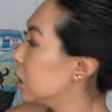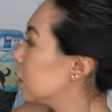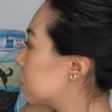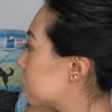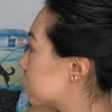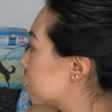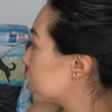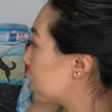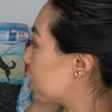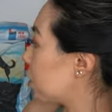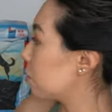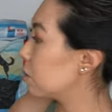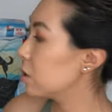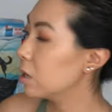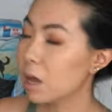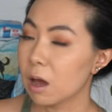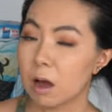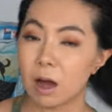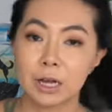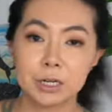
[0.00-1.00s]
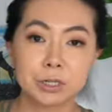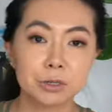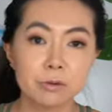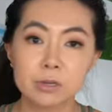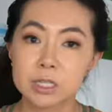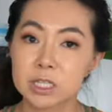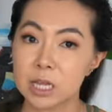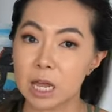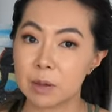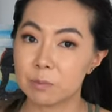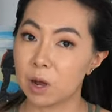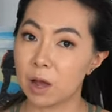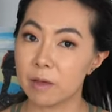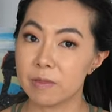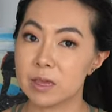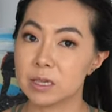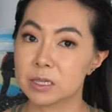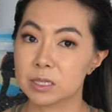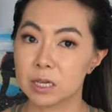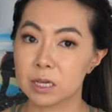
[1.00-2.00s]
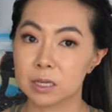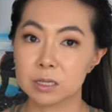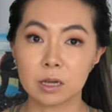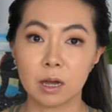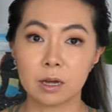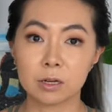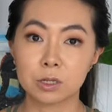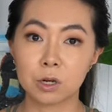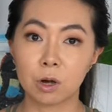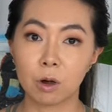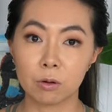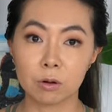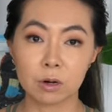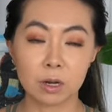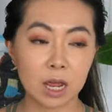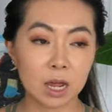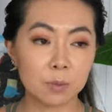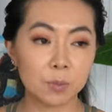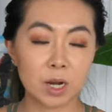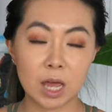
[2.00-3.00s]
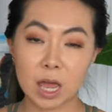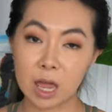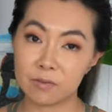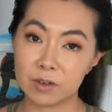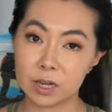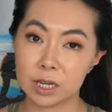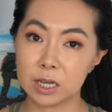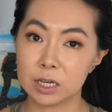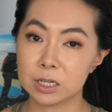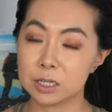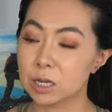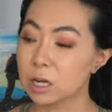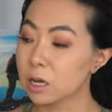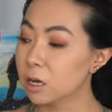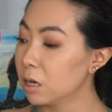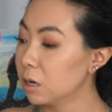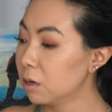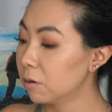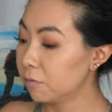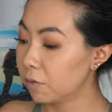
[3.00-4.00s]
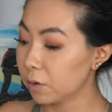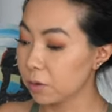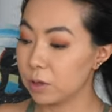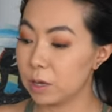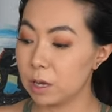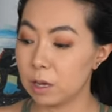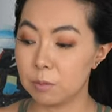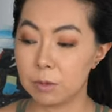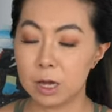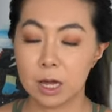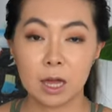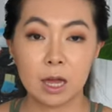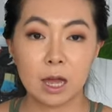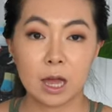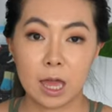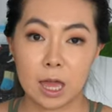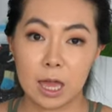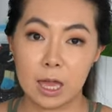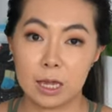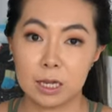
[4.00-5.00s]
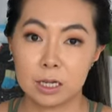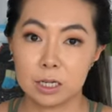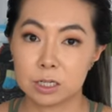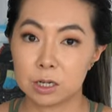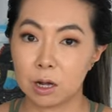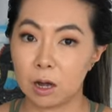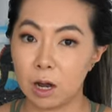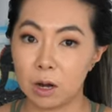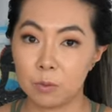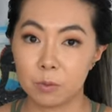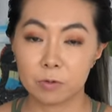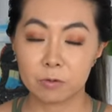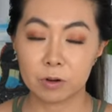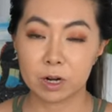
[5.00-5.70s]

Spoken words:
So yeah, I do stand by these things. I totally am an advocate for them, and I would